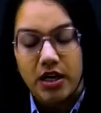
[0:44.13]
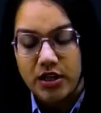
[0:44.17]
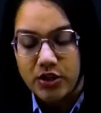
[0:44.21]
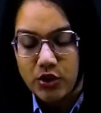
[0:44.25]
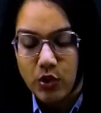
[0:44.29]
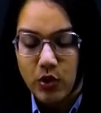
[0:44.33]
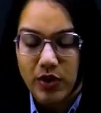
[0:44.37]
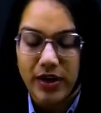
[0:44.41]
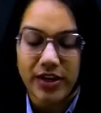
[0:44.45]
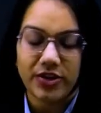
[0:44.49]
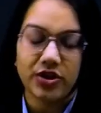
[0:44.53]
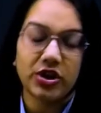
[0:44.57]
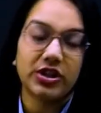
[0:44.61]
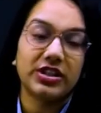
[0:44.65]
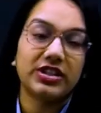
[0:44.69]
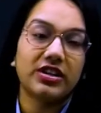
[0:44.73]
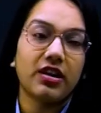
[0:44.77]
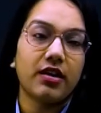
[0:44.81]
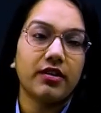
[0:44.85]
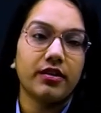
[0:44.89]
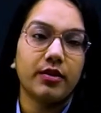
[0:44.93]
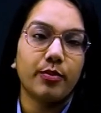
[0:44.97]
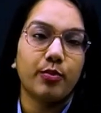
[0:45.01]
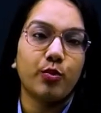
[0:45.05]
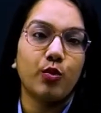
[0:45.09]
So let's just
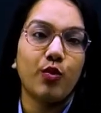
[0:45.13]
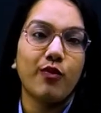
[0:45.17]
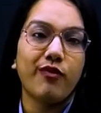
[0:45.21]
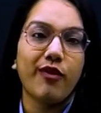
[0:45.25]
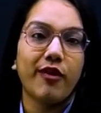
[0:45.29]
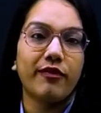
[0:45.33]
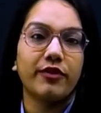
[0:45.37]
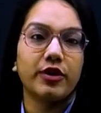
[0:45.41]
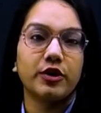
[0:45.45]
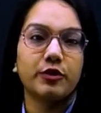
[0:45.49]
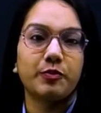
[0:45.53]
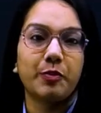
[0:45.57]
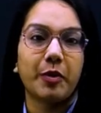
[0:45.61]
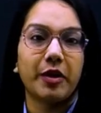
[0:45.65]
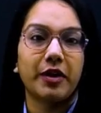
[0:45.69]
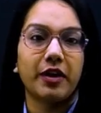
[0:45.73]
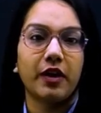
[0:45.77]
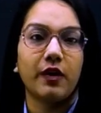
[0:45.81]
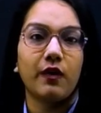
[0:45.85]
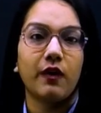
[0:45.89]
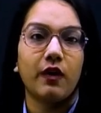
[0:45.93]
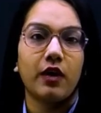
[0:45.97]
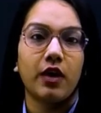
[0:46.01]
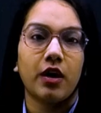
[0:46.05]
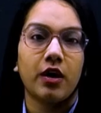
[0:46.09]
start the proof of this
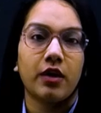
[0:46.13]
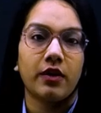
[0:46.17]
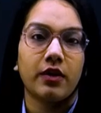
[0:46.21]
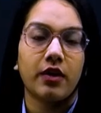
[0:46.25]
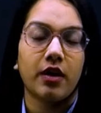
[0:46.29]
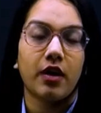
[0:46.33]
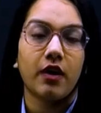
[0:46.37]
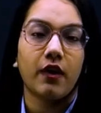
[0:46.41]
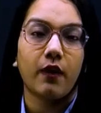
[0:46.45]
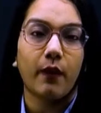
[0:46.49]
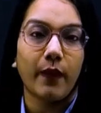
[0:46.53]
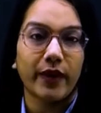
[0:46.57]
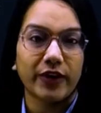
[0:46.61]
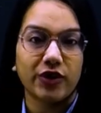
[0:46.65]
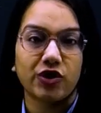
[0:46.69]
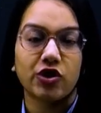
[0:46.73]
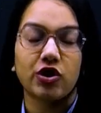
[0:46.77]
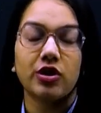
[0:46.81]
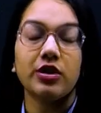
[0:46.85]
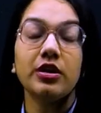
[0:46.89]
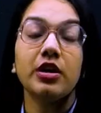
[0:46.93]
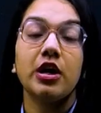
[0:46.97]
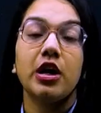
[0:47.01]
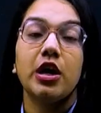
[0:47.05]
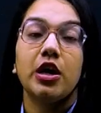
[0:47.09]
particular
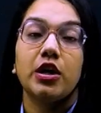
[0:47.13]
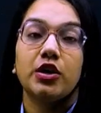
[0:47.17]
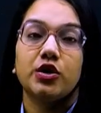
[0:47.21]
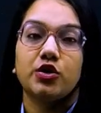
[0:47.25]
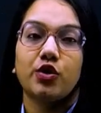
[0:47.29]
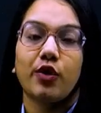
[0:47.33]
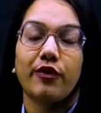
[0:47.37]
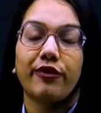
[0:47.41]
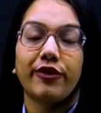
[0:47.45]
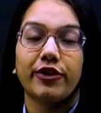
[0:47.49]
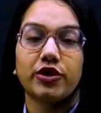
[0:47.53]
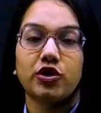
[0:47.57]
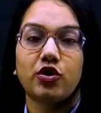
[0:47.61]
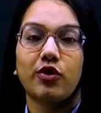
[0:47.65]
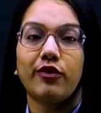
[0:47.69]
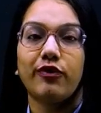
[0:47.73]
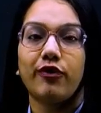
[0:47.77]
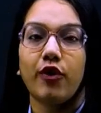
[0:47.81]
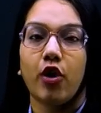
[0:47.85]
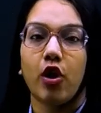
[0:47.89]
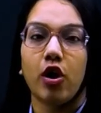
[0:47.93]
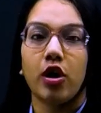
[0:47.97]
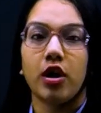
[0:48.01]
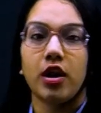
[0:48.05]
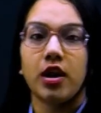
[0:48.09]
question. So first
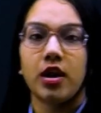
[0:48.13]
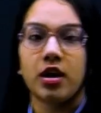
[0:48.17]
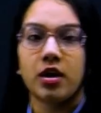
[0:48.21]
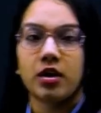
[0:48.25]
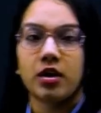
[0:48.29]
of all,